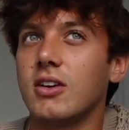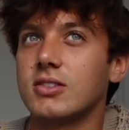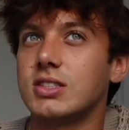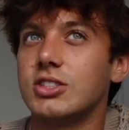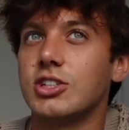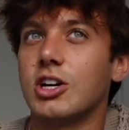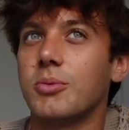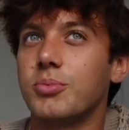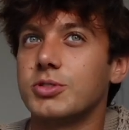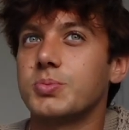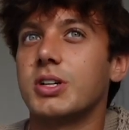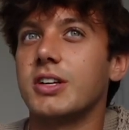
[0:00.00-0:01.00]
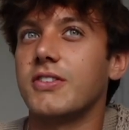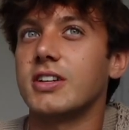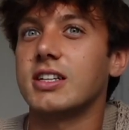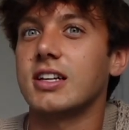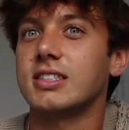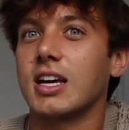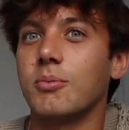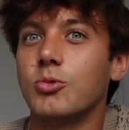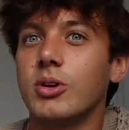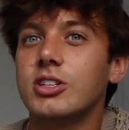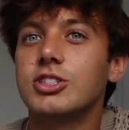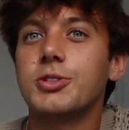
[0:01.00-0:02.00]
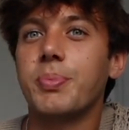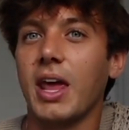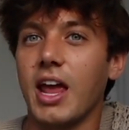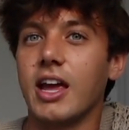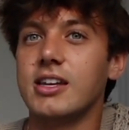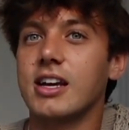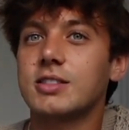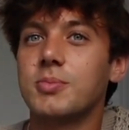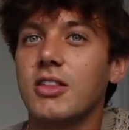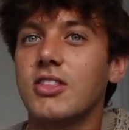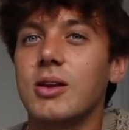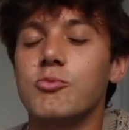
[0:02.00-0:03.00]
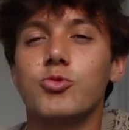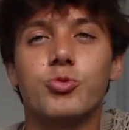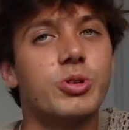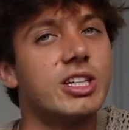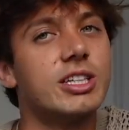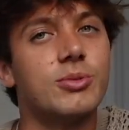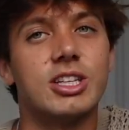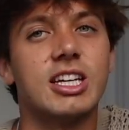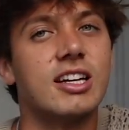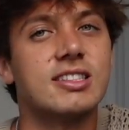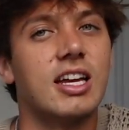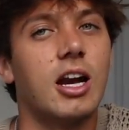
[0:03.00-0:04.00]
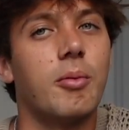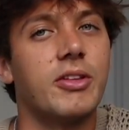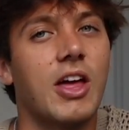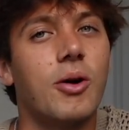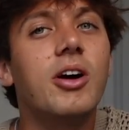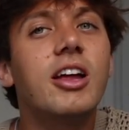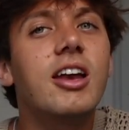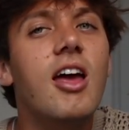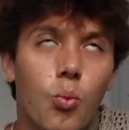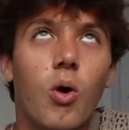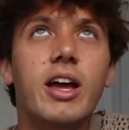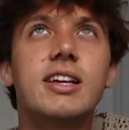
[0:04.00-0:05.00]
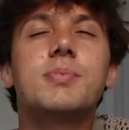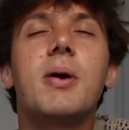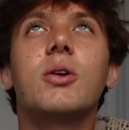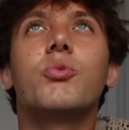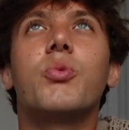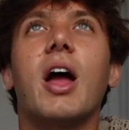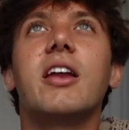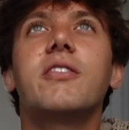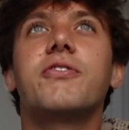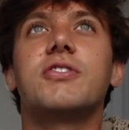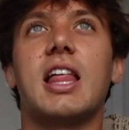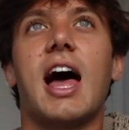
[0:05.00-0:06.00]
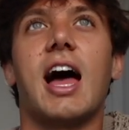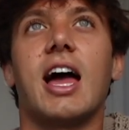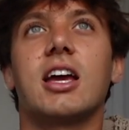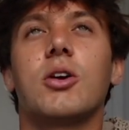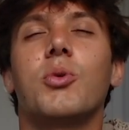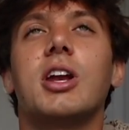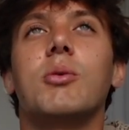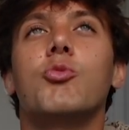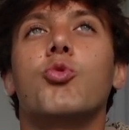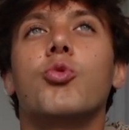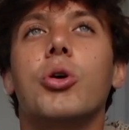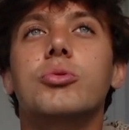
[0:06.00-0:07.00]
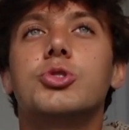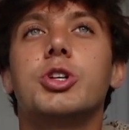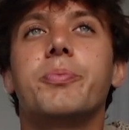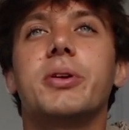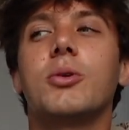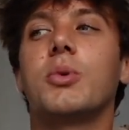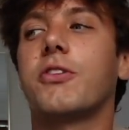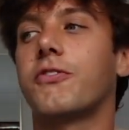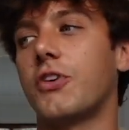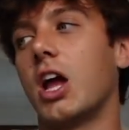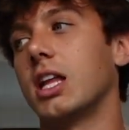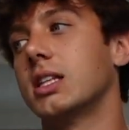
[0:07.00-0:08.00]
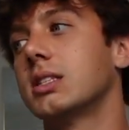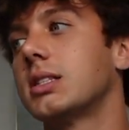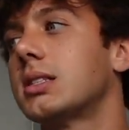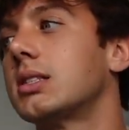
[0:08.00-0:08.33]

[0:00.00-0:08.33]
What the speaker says: else in Europe was pretty fantastic. I'm going to Japan next month and I'm really, really excited about that one. What is my red flag when I'm road tripping with friends?